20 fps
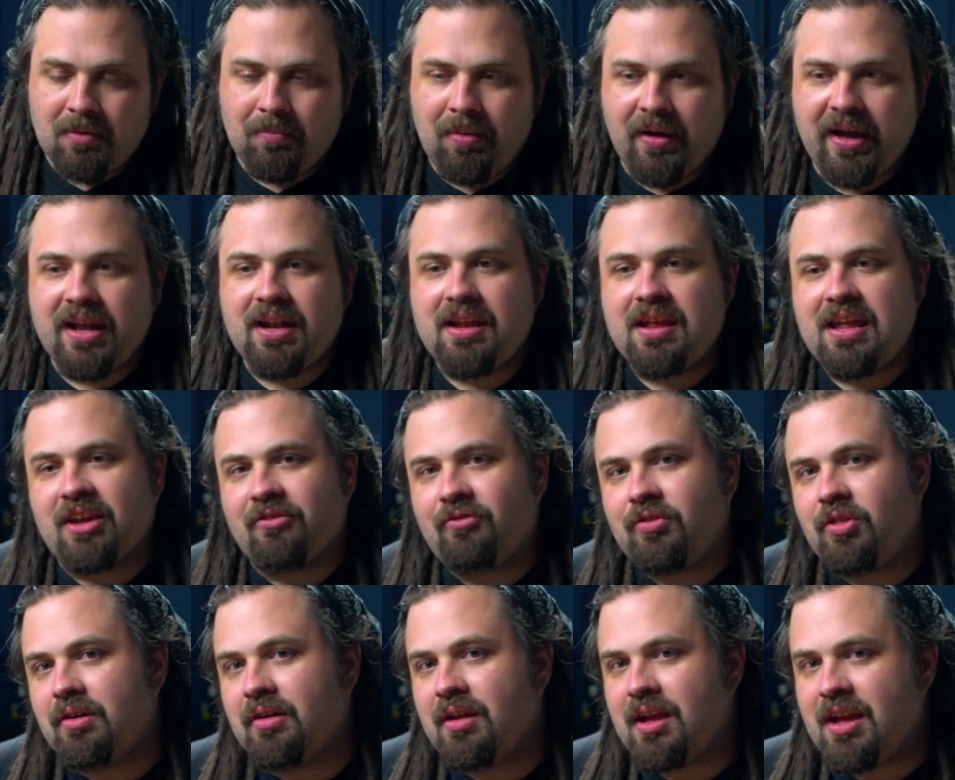But
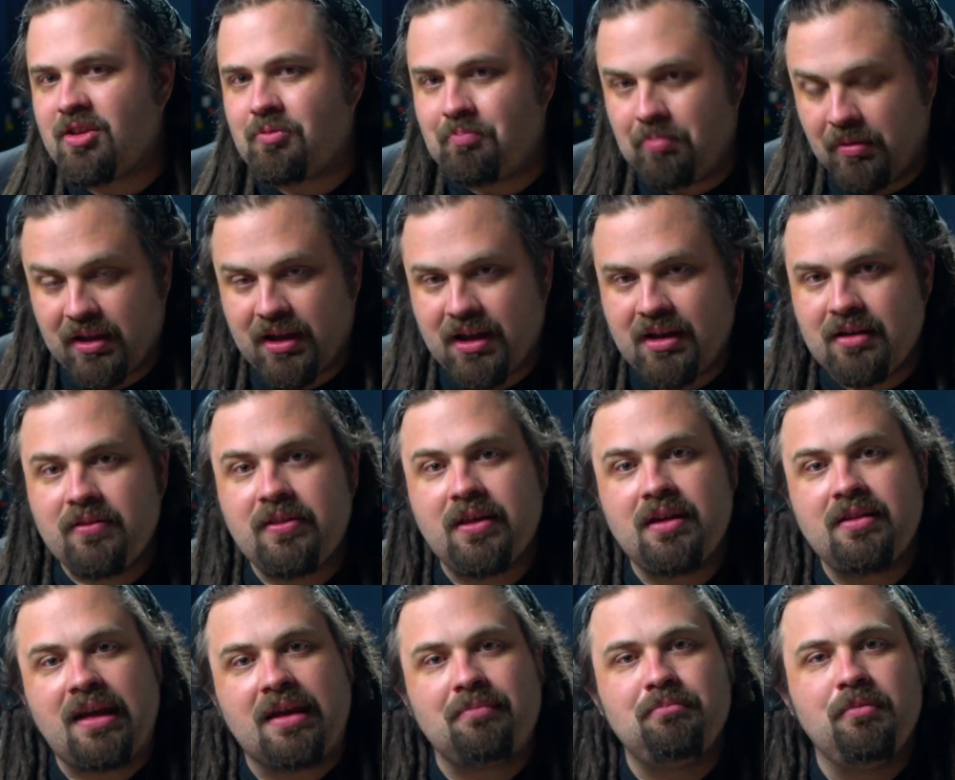if there is bleed,
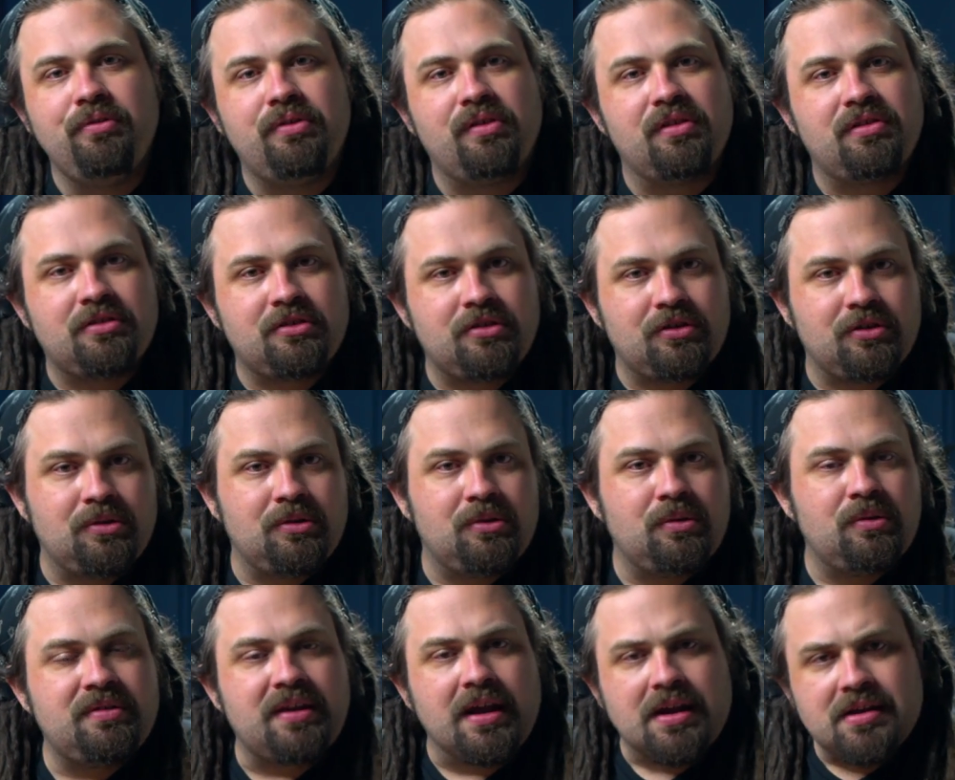then that moves us
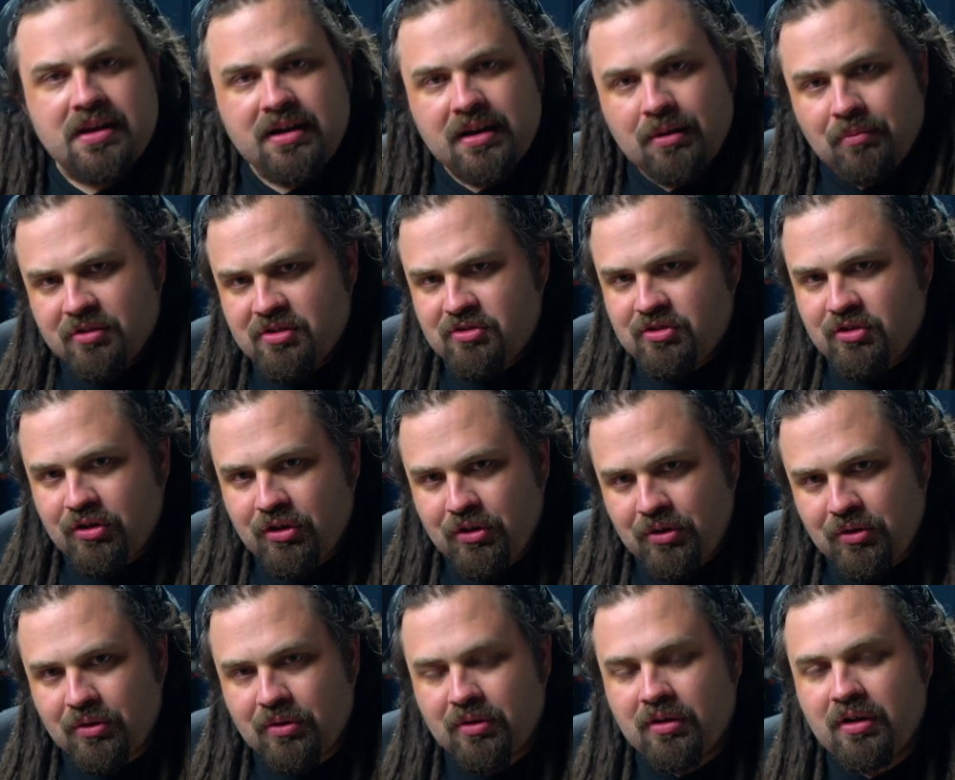to technique number
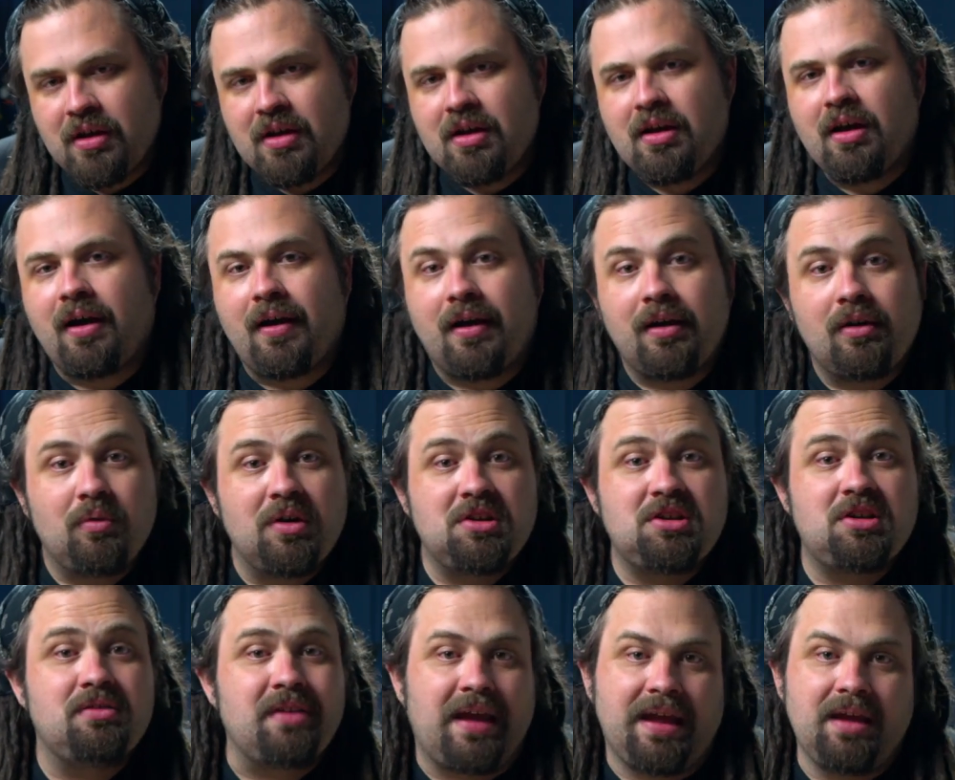two, uh,
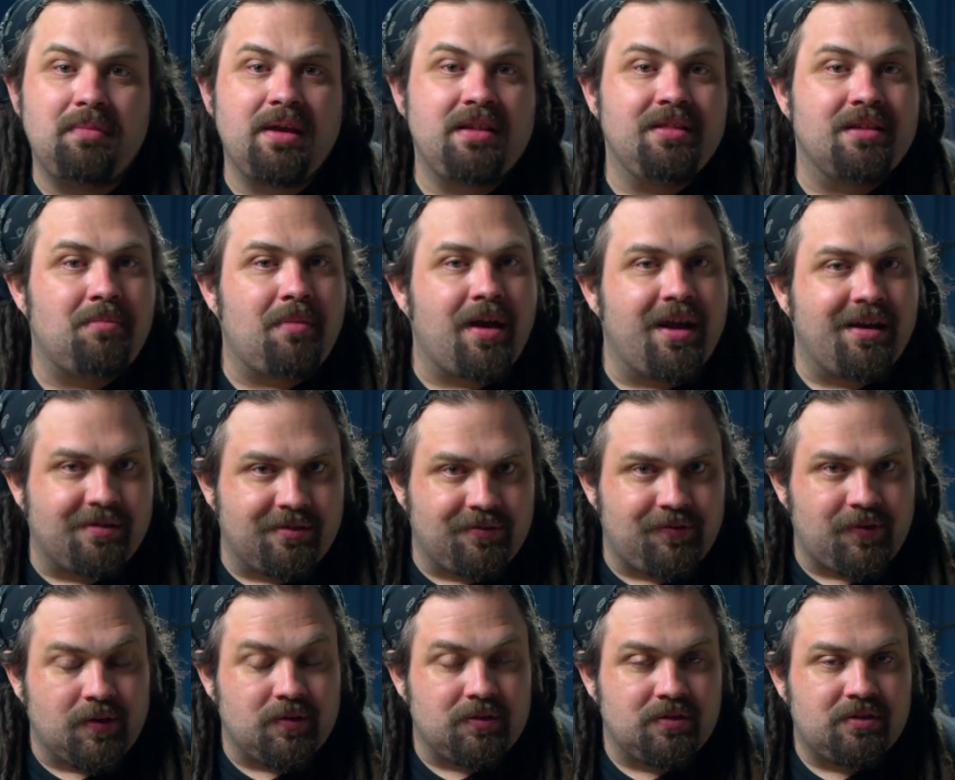which is aiming the
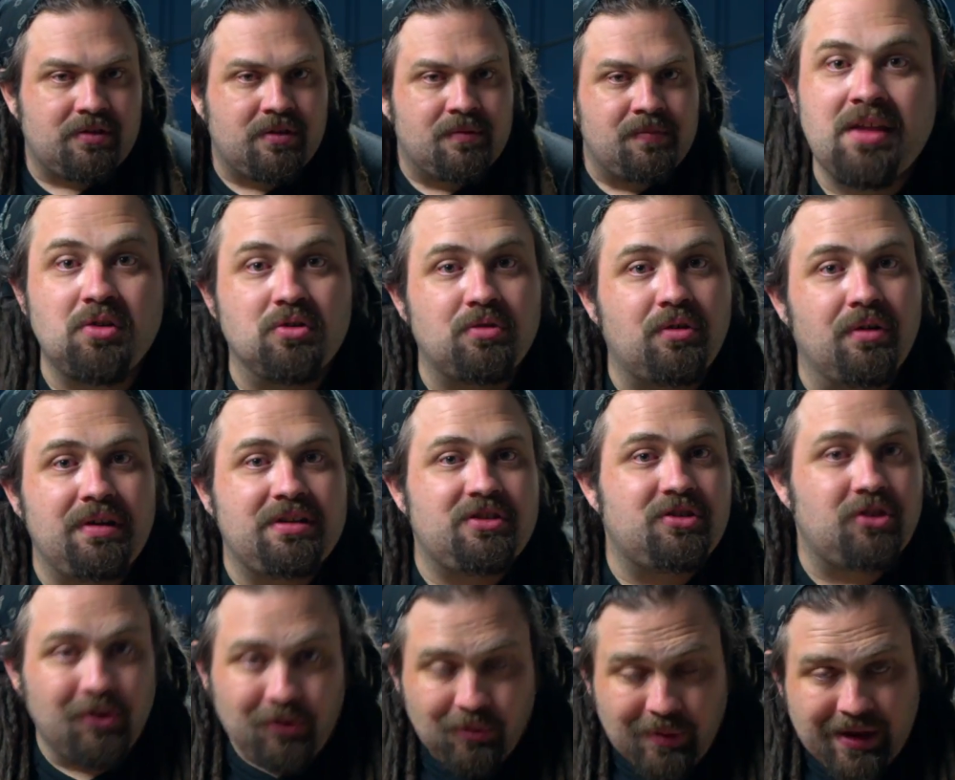microphones. And there's really
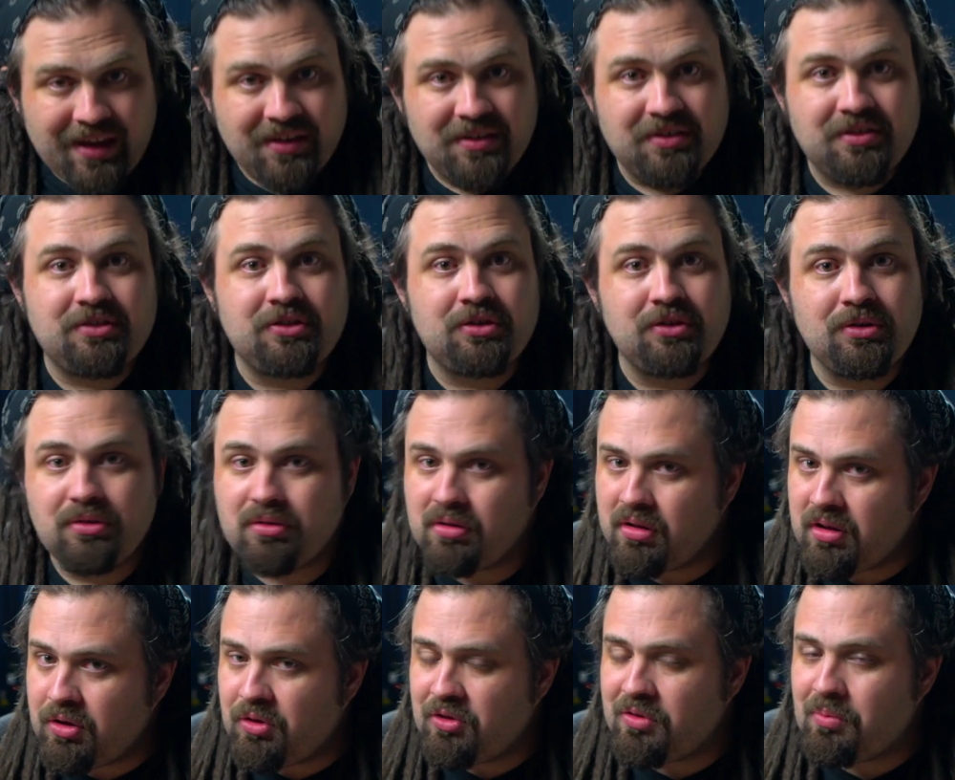two ways to
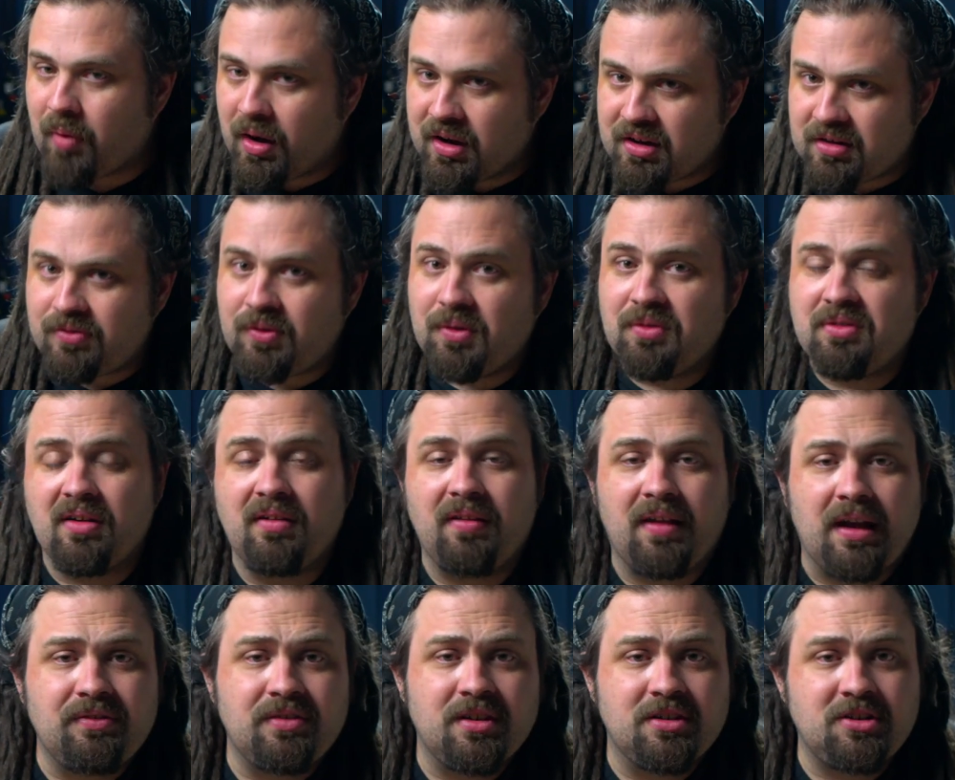use microphones in a
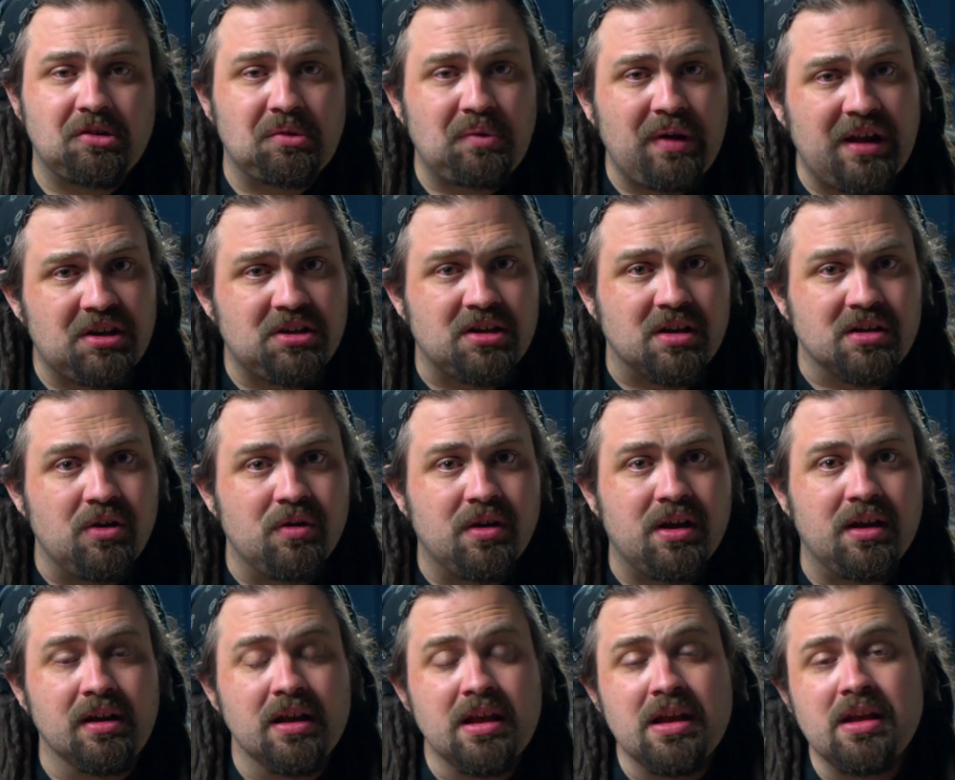live situation. You
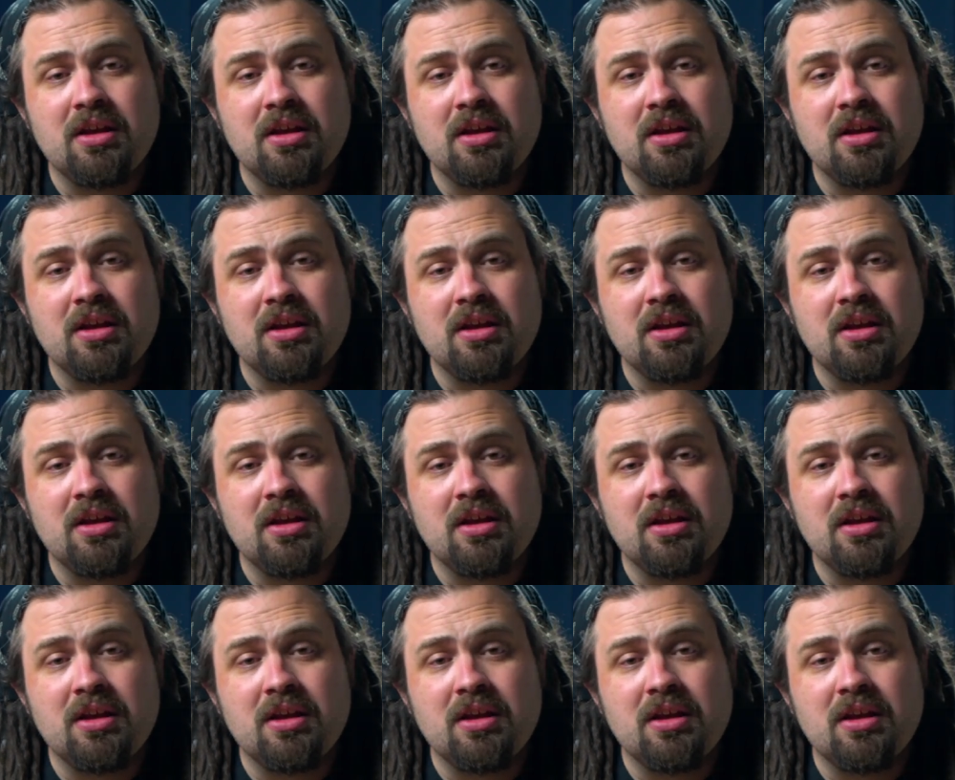can